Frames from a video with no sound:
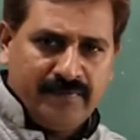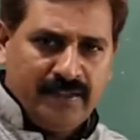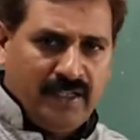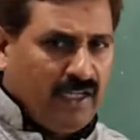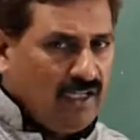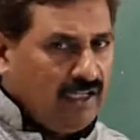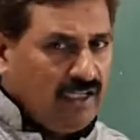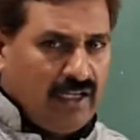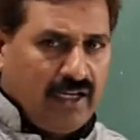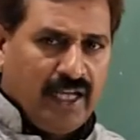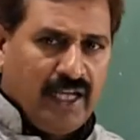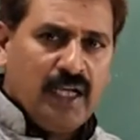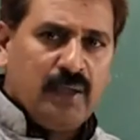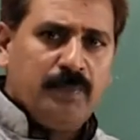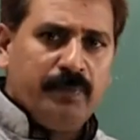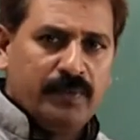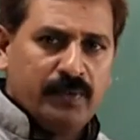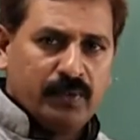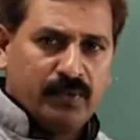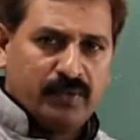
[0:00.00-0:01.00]
I will
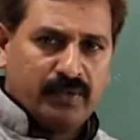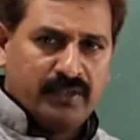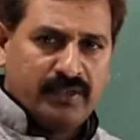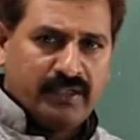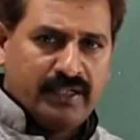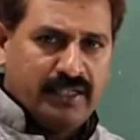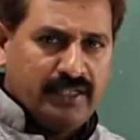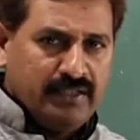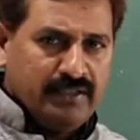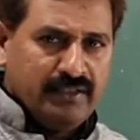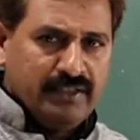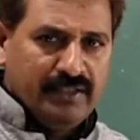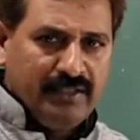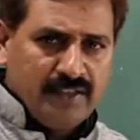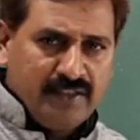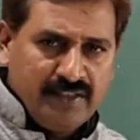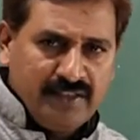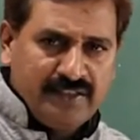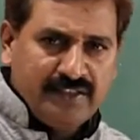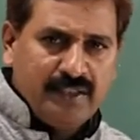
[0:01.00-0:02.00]
help you out,
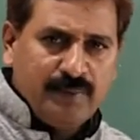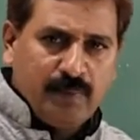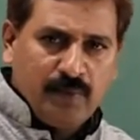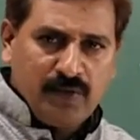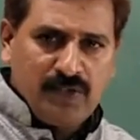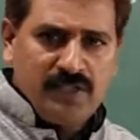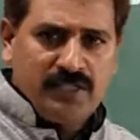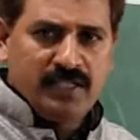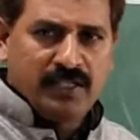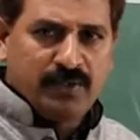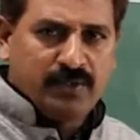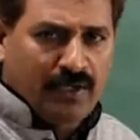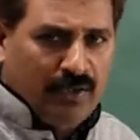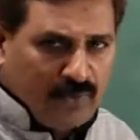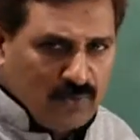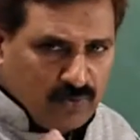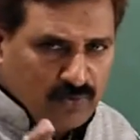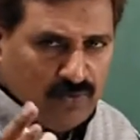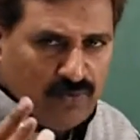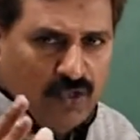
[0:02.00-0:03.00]
right? This is the procedure you
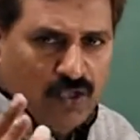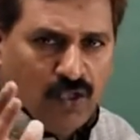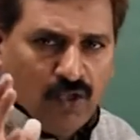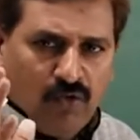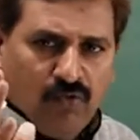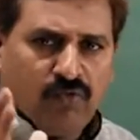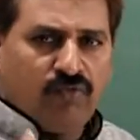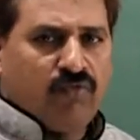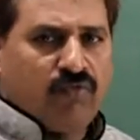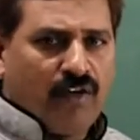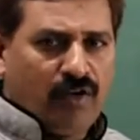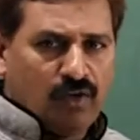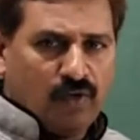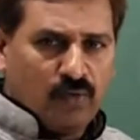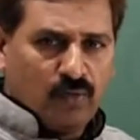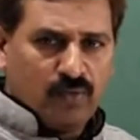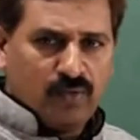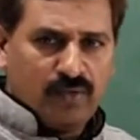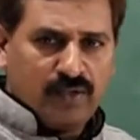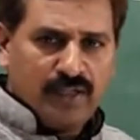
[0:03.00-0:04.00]
have to
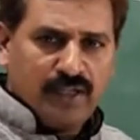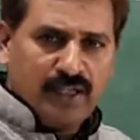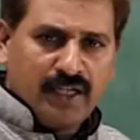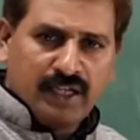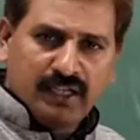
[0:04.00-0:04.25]
follow